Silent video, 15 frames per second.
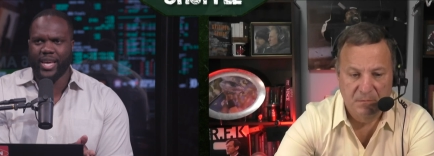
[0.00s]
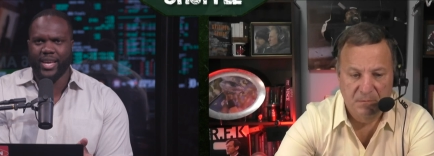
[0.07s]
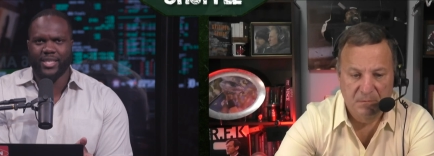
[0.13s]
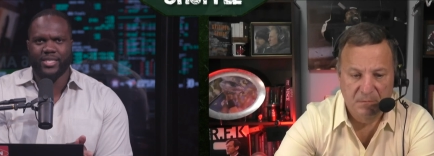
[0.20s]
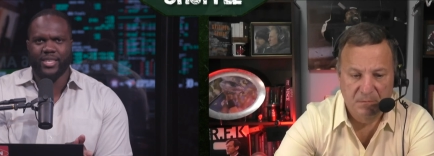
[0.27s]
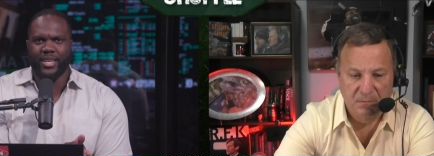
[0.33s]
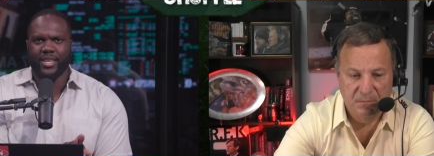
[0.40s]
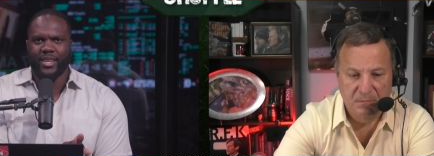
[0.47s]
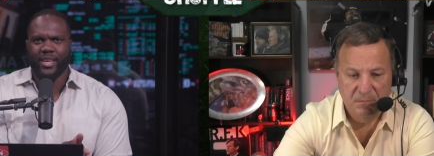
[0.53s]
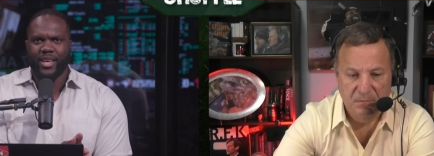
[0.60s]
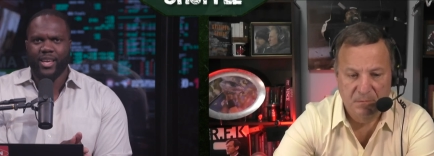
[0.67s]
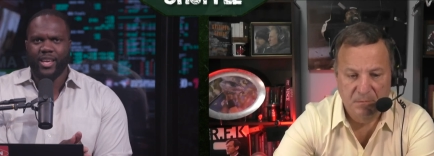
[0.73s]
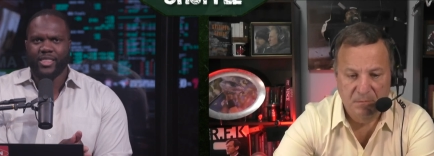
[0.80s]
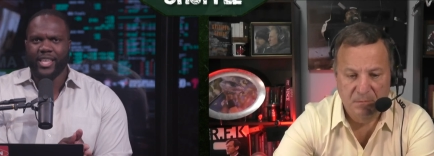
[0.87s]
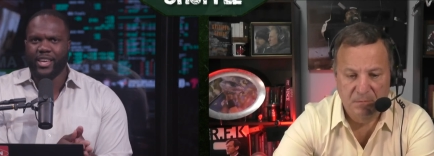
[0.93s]
Speaker 1: 18
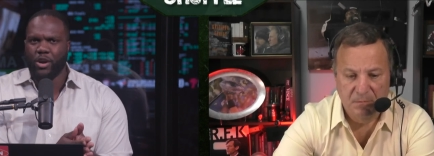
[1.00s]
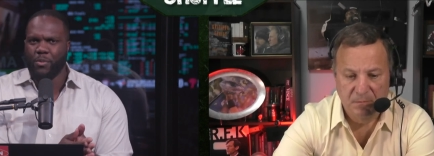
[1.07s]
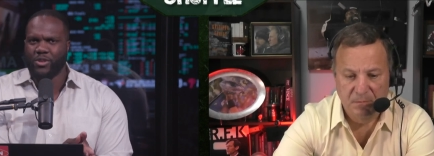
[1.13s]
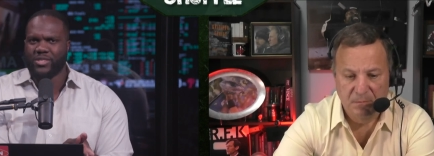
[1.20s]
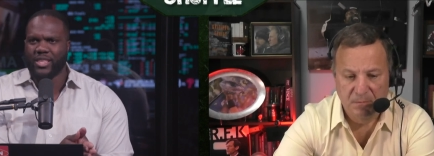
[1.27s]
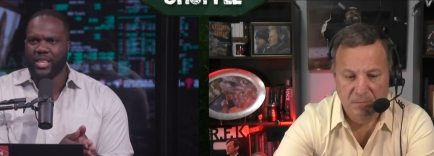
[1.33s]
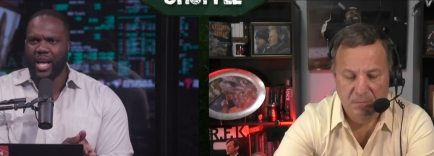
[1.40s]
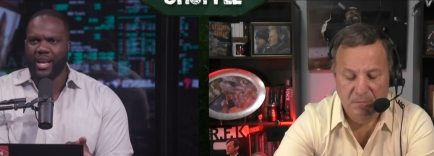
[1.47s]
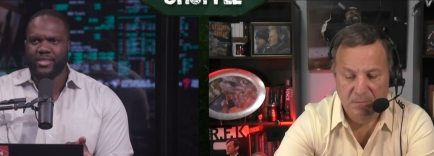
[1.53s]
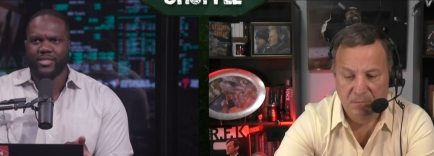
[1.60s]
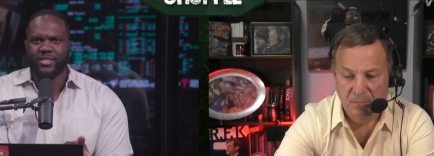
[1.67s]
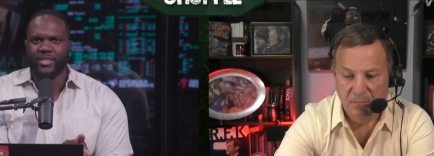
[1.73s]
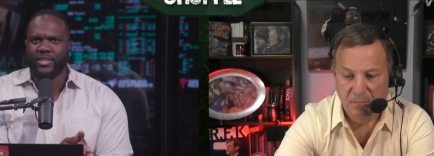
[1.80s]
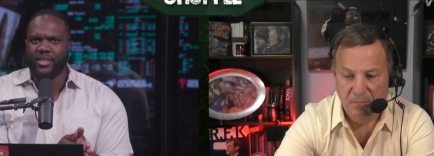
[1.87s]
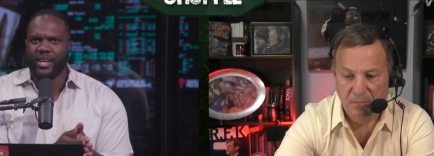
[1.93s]
they almost
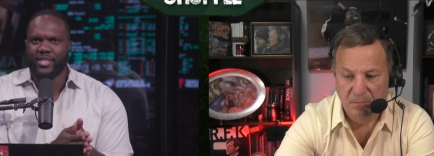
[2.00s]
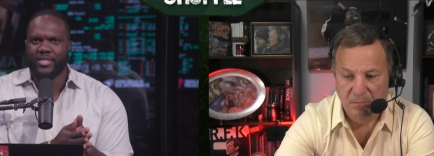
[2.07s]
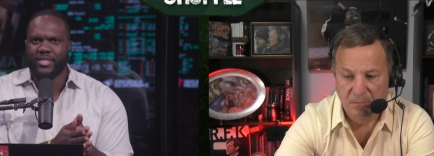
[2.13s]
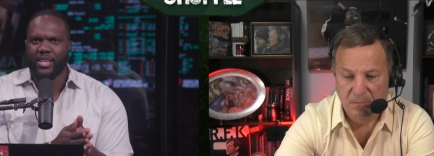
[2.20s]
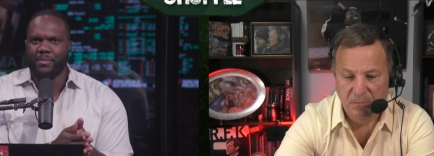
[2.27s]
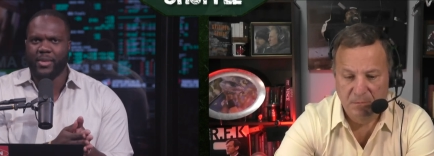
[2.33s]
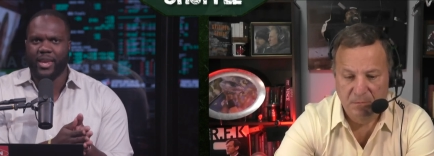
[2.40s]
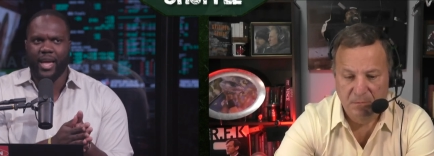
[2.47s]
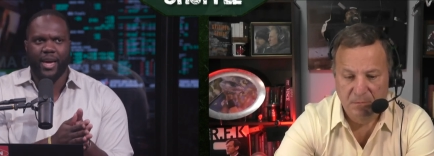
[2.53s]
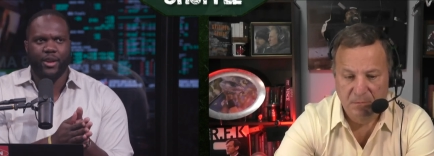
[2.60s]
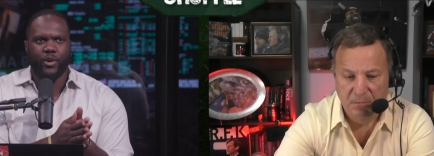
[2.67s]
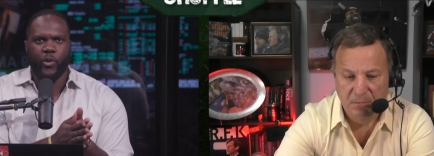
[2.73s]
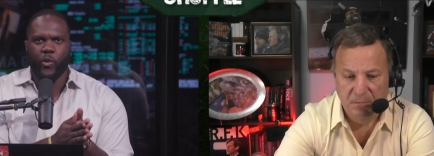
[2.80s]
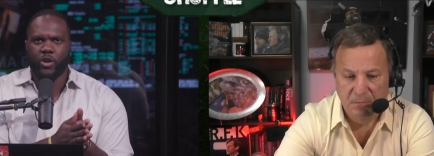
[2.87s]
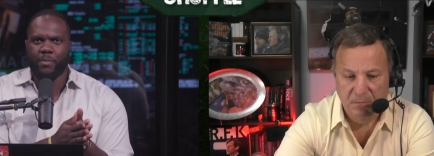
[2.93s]
lost to a team that
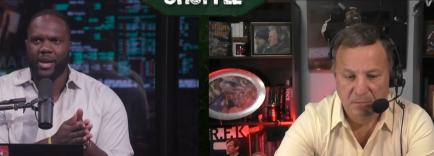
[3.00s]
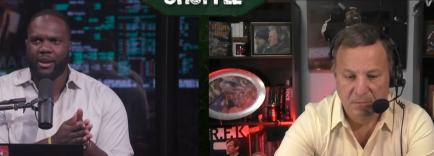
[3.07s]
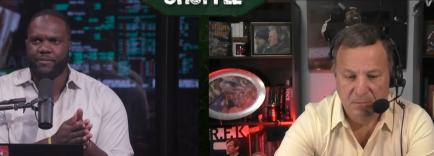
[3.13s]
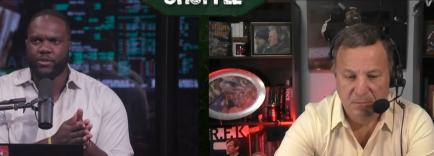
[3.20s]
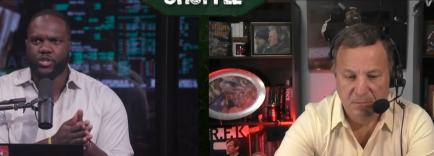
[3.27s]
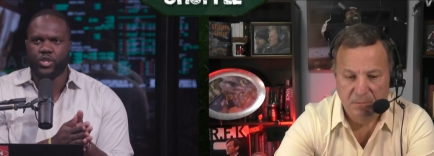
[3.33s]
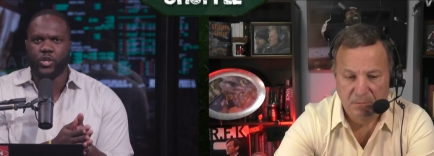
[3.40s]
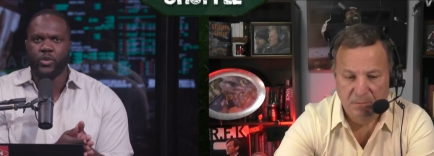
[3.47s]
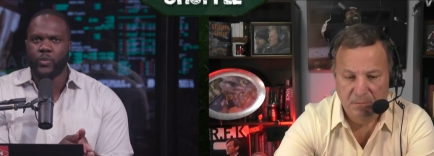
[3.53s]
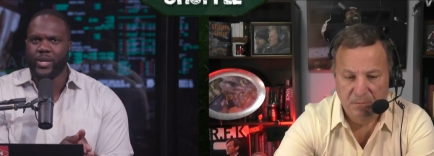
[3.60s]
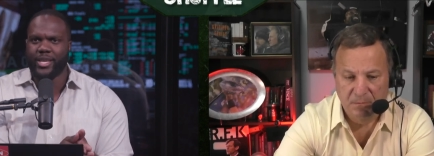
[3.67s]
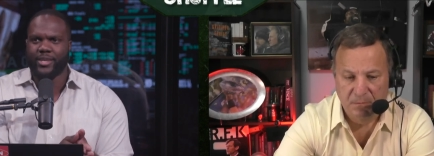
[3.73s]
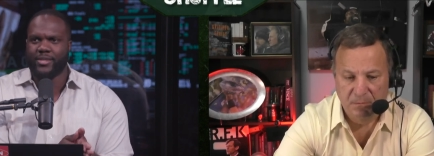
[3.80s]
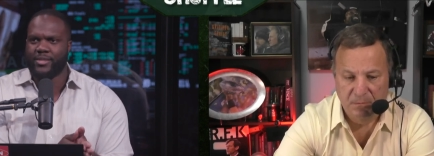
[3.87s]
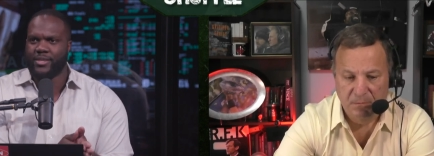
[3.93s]
had a quarterback for two
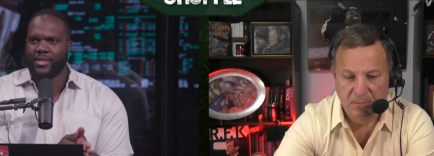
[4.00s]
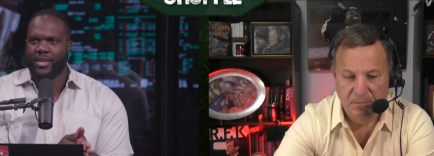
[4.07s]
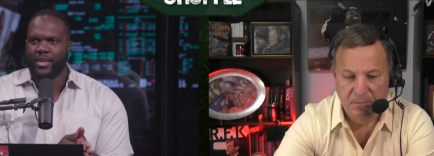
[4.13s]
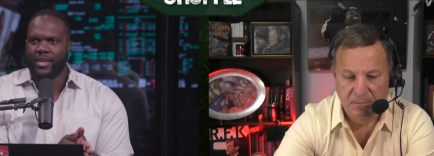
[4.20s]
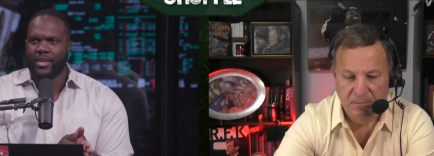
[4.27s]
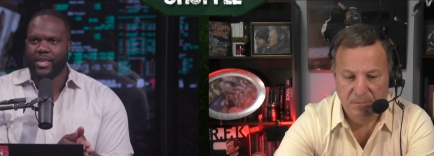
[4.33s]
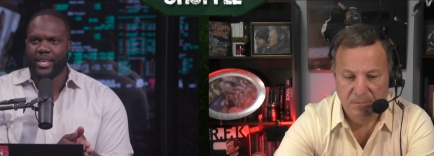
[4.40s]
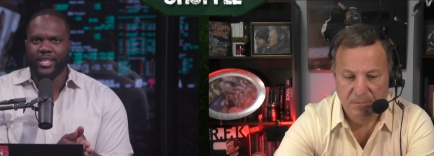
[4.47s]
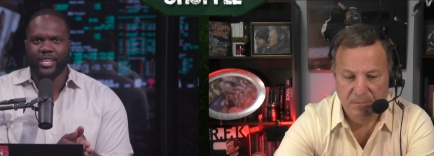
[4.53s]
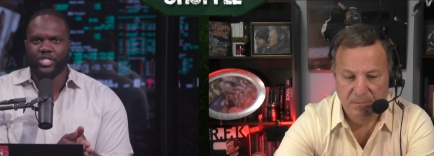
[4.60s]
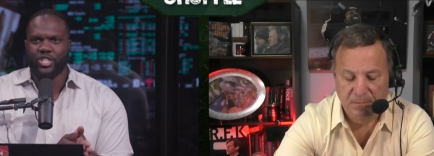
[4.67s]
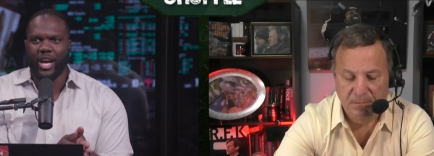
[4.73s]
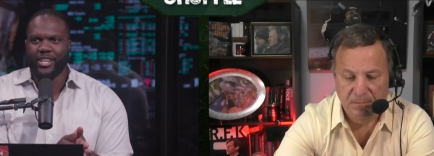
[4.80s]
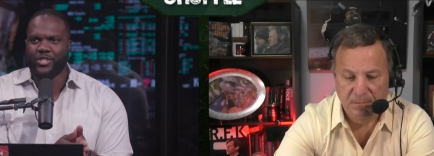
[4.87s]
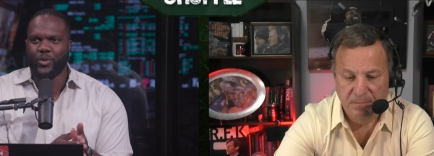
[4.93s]
weeks. Like,
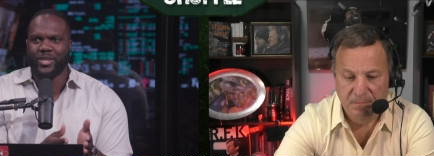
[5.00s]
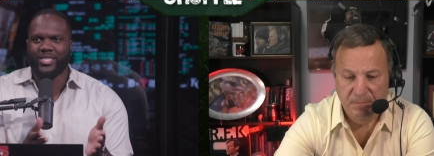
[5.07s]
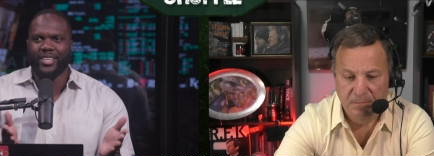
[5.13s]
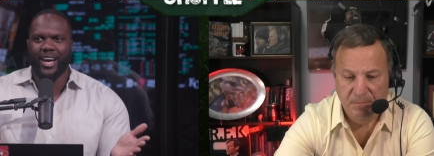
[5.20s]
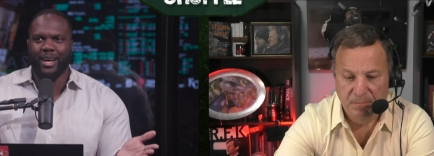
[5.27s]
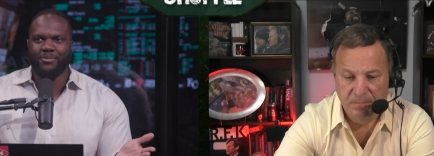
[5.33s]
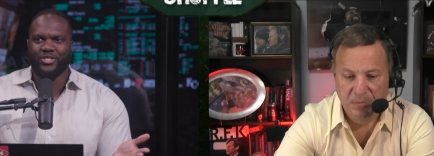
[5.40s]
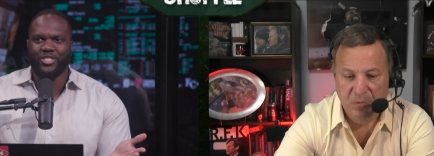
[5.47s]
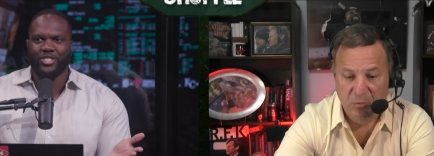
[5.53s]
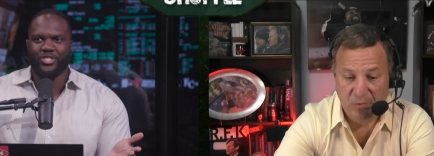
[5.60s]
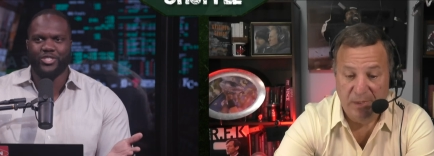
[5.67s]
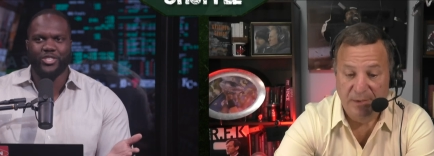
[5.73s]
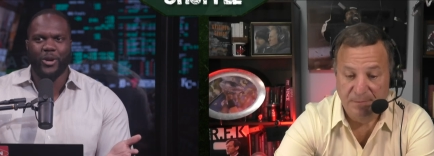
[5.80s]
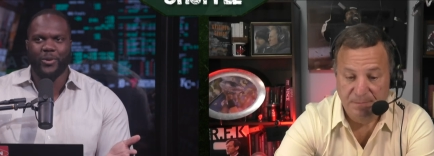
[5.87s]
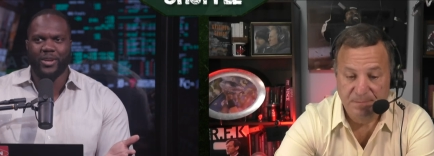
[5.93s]
like Joshua Dobbs
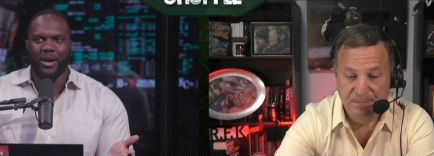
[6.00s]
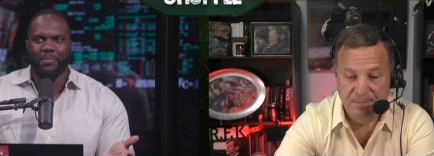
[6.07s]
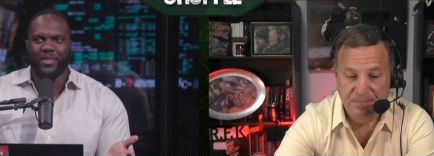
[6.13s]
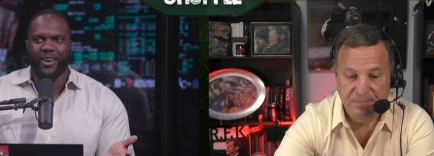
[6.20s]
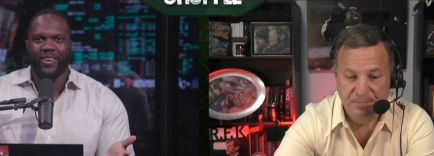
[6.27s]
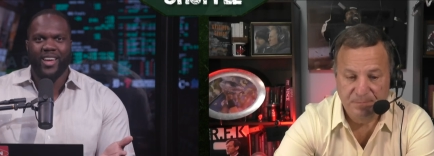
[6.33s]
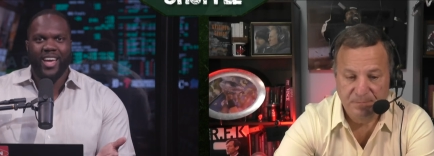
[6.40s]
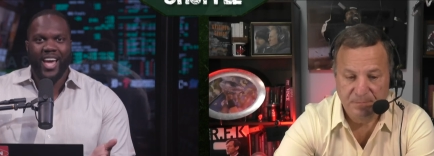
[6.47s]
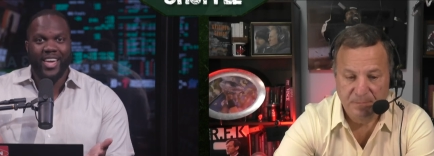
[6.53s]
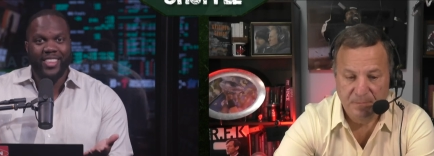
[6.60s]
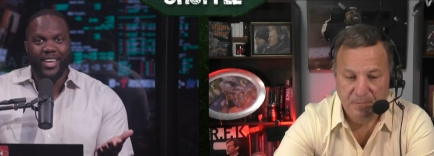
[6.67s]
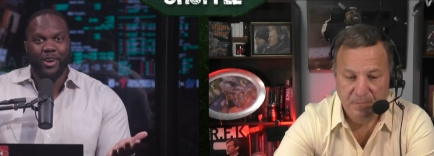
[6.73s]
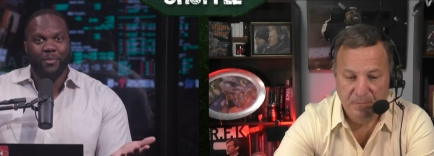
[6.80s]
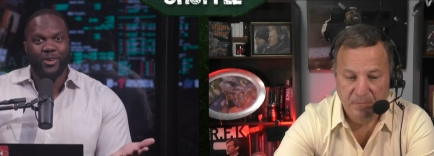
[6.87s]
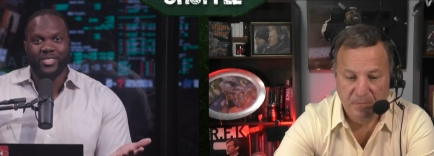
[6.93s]
just right. showed up there
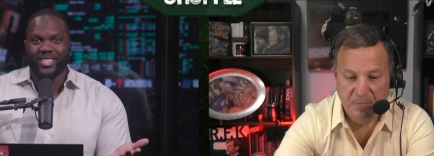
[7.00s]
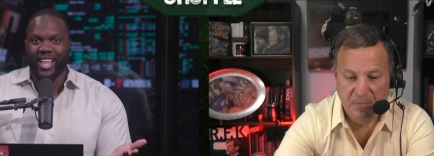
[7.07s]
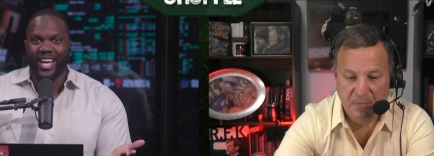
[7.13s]
and they almost